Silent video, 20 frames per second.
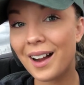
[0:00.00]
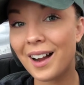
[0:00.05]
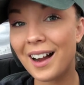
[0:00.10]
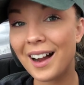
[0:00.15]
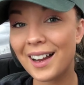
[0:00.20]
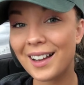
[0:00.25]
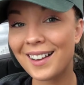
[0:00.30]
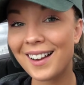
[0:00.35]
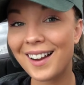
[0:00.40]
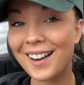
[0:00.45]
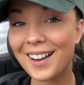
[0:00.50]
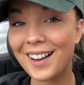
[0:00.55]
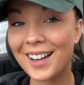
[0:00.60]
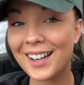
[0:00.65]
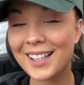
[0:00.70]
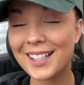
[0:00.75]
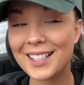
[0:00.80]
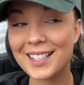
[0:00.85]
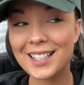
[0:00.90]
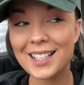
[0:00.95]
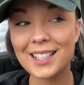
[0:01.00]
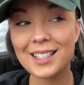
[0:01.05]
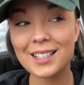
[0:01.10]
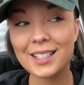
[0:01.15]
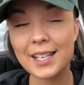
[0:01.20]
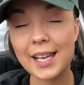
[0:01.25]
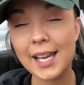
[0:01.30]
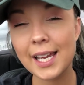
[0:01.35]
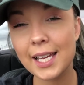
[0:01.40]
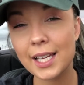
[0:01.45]
Hi guys, it's
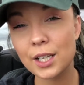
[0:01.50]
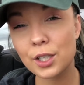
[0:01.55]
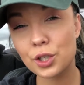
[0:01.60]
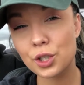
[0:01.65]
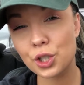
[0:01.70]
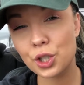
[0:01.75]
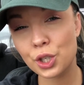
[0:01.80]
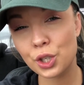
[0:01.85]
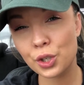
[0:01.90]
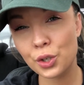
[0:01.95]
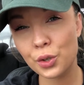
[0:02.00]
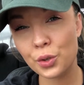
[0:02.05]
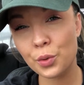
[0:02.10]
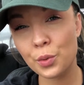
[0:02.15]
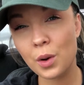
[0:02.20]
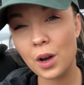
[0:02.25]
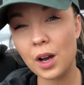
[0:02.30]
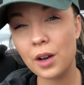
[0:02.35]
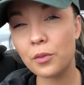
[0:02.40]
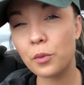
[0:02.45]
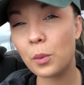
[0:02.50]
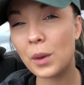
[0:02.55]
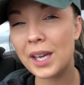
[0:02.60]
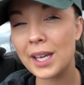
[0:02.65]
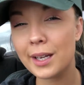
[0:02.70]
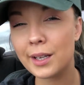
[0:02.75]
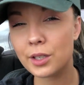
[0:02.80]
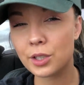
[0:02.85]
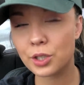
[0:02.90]
day 2 of week